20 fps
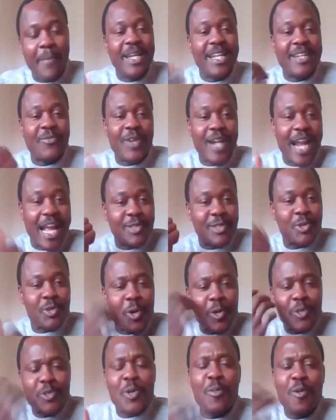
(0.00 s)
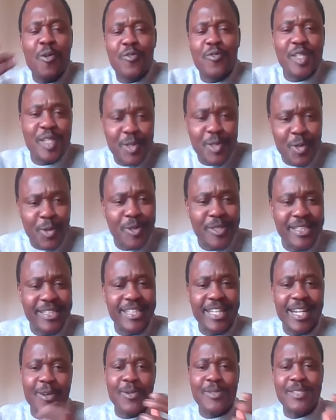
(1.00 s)
I mean, when I saw some of these
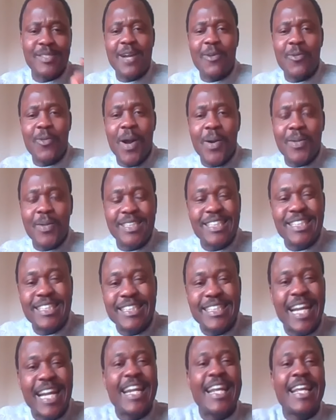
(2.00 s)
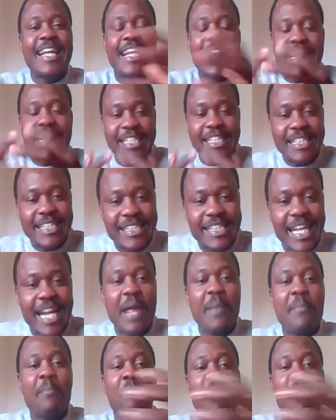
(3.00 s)
courses, and I was like, wow, this is an
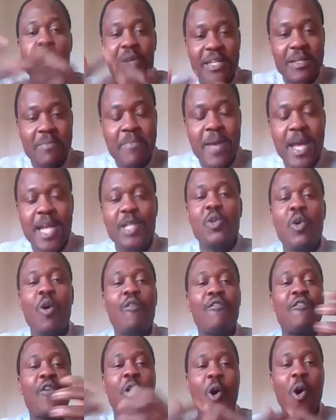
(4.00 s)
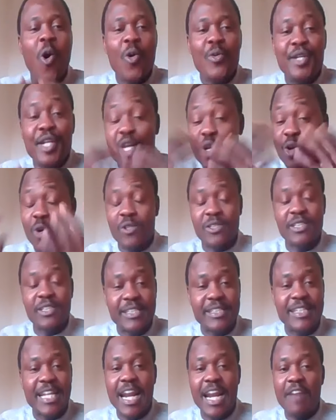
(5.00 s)
embodiment of all the
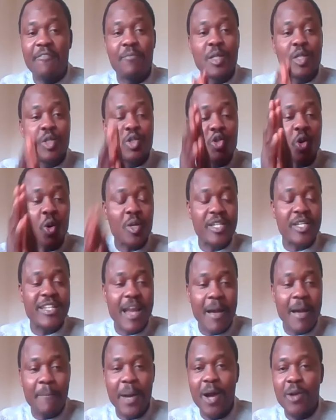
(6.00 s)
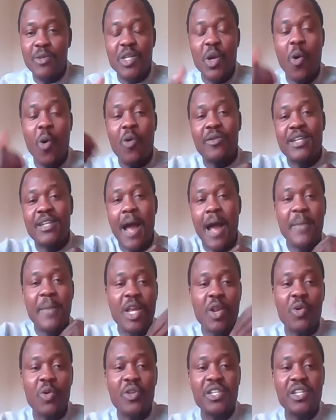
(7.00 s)
courses that I've been talking about on
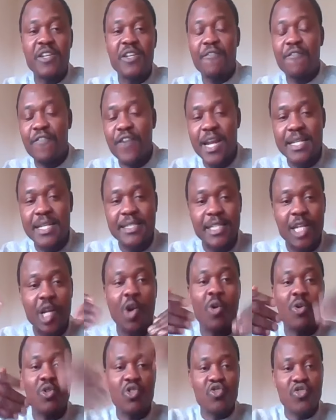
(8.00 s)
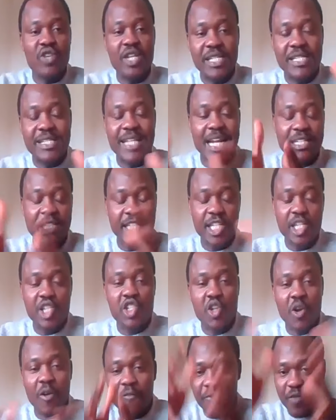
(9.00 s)
different countries, that
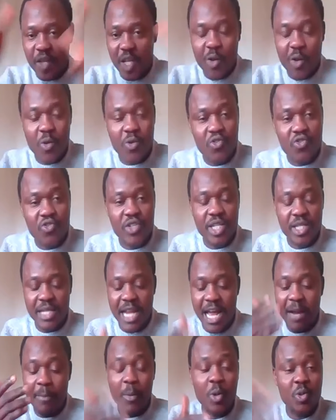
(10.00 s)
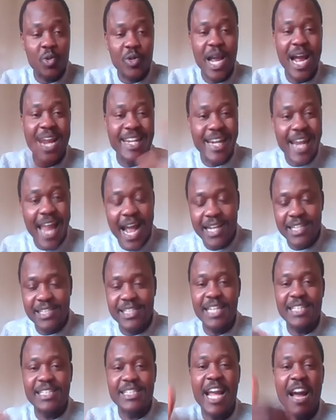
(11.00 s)
each of the countries like Portugal and the
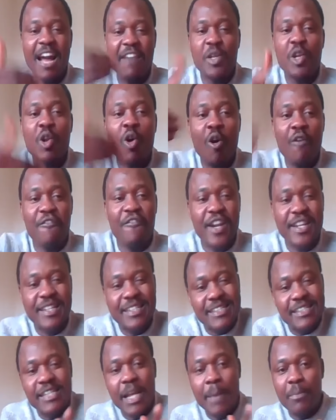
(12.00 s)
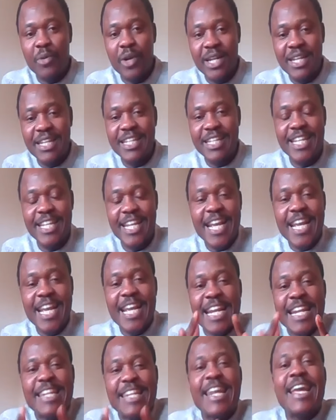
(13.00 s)
likes that they have been offering separately,
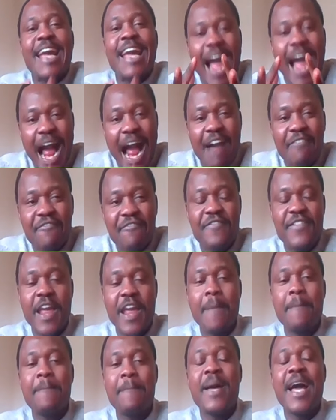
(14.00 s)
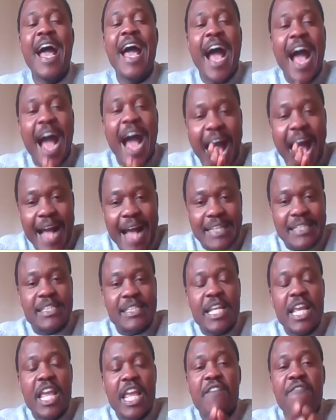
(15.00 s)
they have them
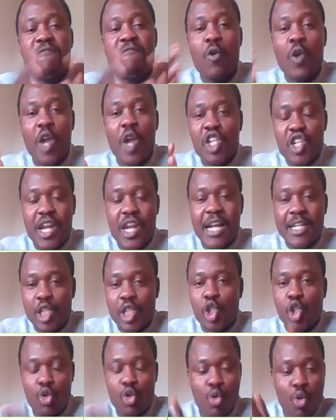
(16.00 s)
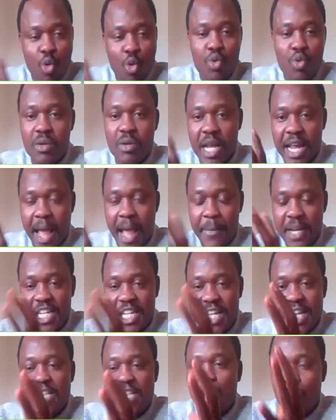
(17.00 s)
as a vocational school. I
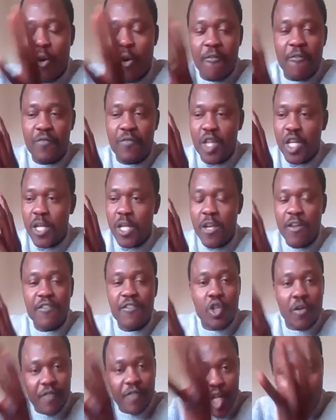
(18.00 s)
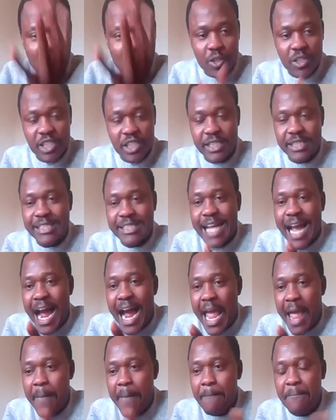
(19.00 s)
mean, each of the courses
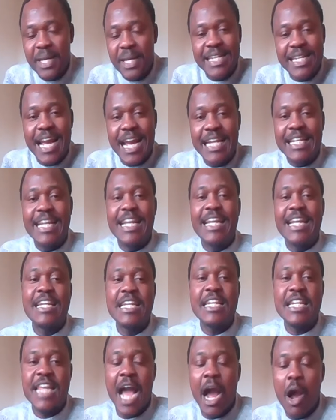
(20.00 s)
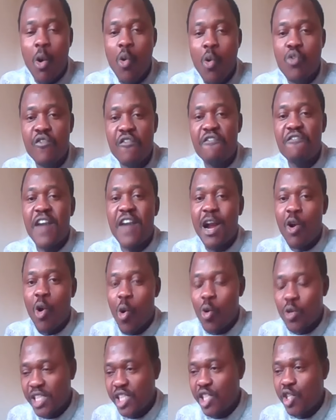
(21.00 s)
are embedded in their own
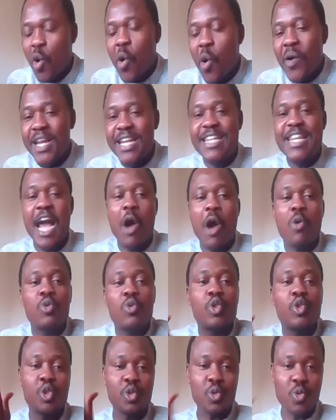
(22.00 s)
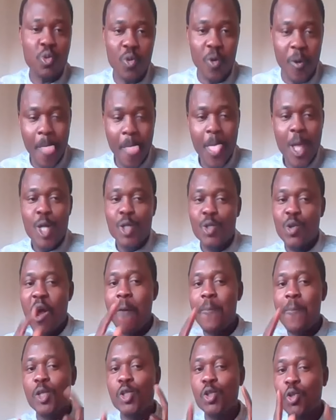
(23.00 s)
faculty or in their own school.
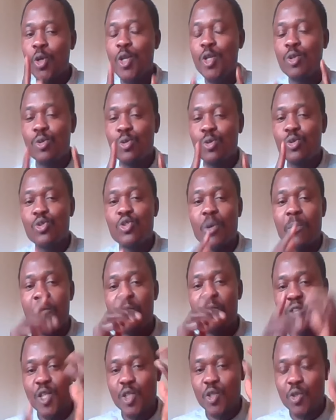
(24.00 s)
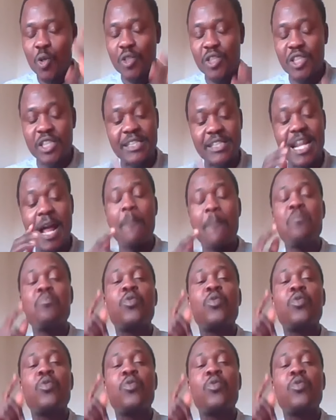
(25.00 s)
So I'll be showing to you some of these courses.